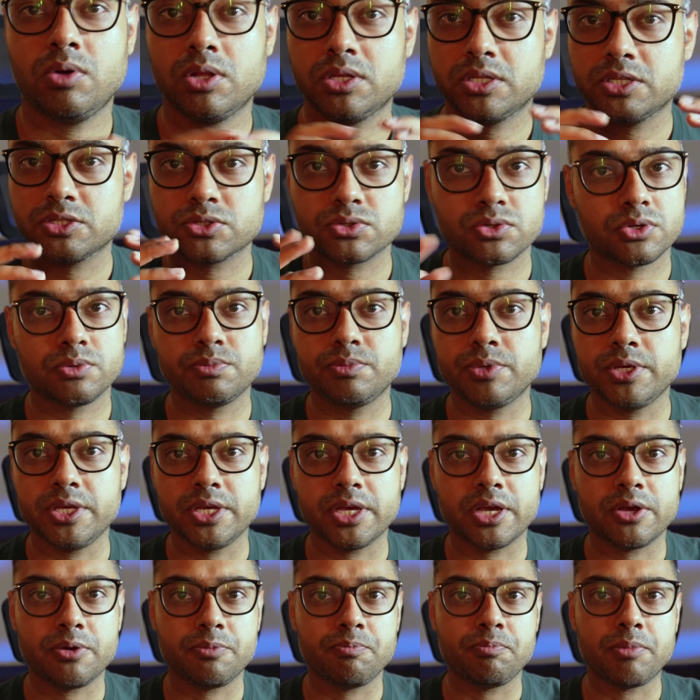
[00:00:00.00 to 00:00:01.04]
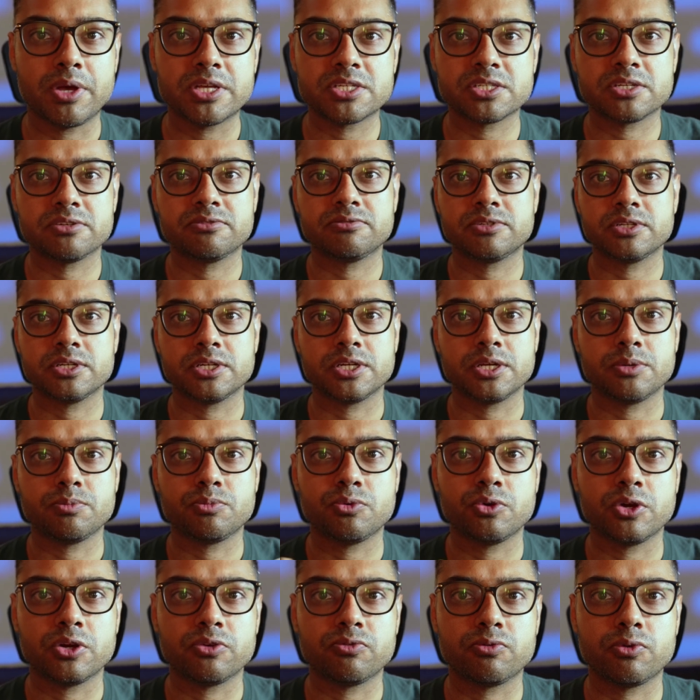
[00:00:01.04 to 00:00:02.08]
Well, this could be a massive turning
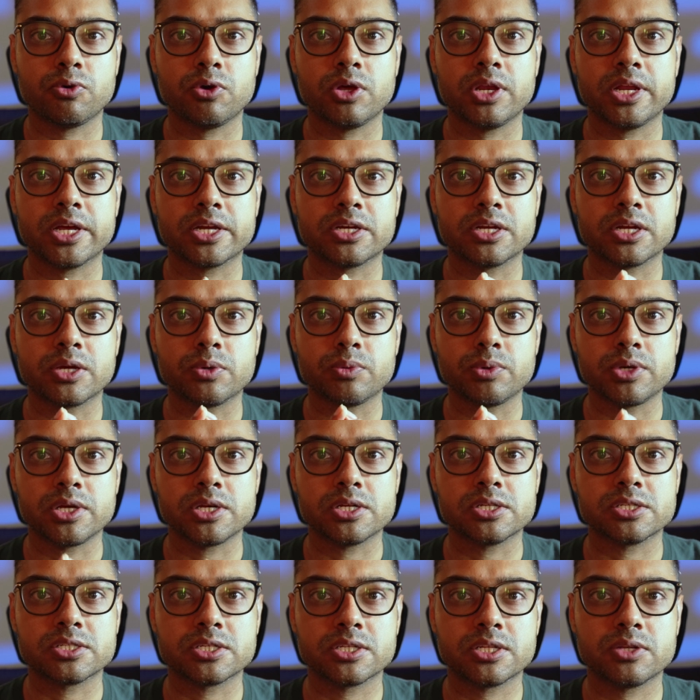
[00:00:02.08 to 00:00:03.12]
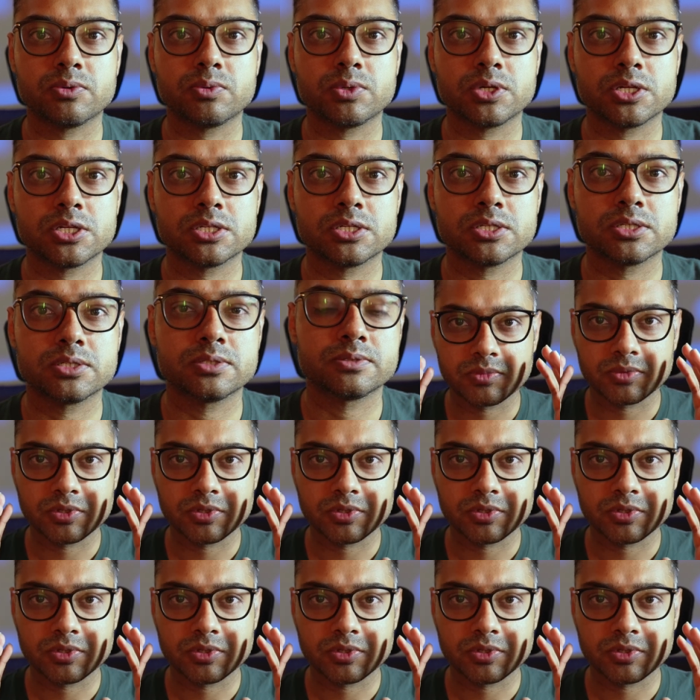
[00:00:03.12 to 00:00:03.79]
point for electric vehicles in the world.